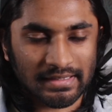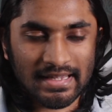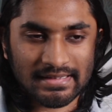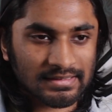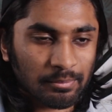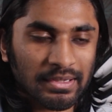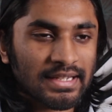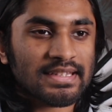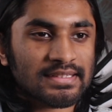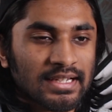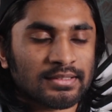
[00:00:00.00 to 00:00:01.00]
The plan
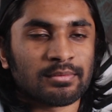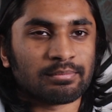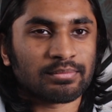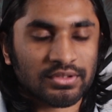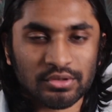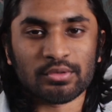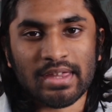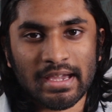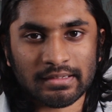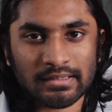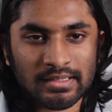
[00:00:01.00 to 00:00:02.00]
is not to do
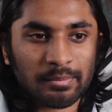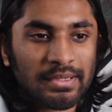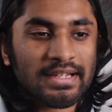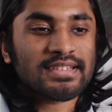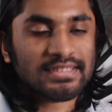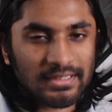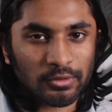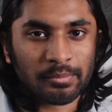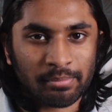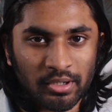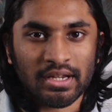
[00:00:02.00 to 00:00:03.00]
that. The plan is still
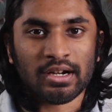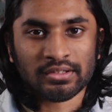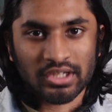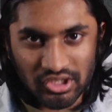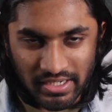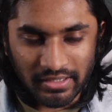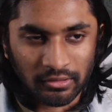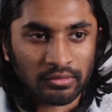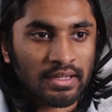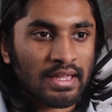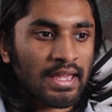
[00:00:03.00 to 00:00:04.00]
to put it on the
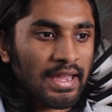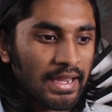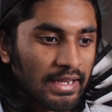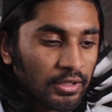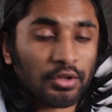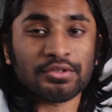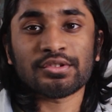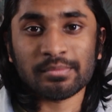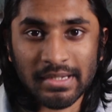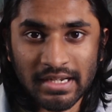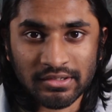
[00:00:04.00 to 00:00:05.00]
channel and also
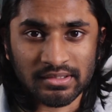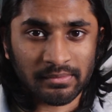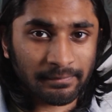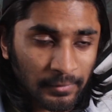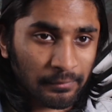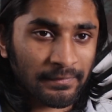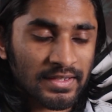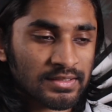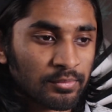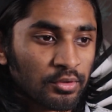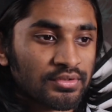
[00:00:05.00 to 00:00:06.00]
submit it to some film
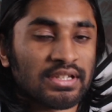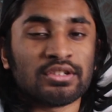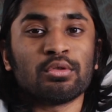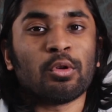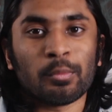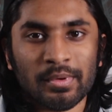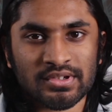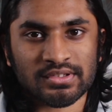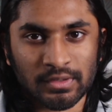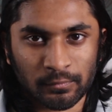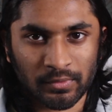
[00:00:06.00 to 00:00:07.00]
festivals and do a whole bunch
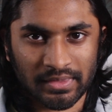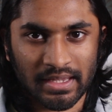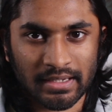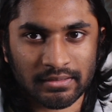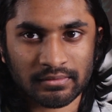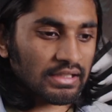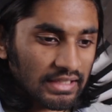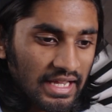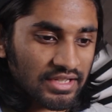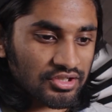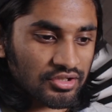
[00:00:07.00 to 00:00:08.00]
of stuff with that.
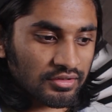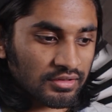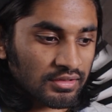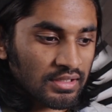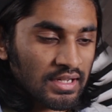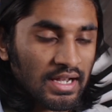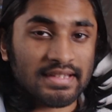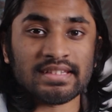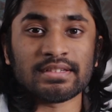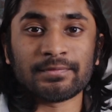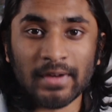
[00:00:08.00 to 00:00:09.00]
Last year, I
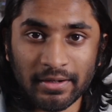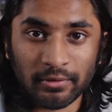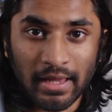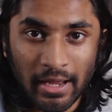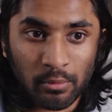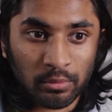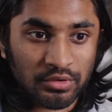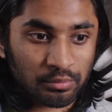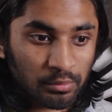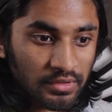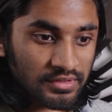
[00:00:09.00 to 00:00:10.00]
said The Final Hours
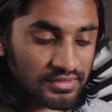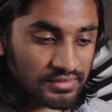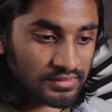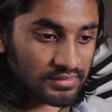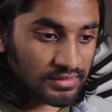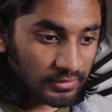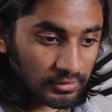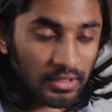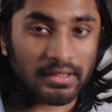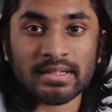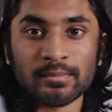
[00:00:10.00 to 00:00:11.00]
was the
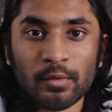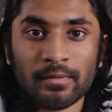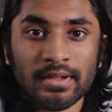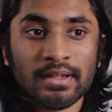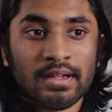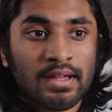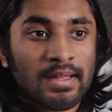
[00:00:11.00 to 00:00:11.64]
longest movie.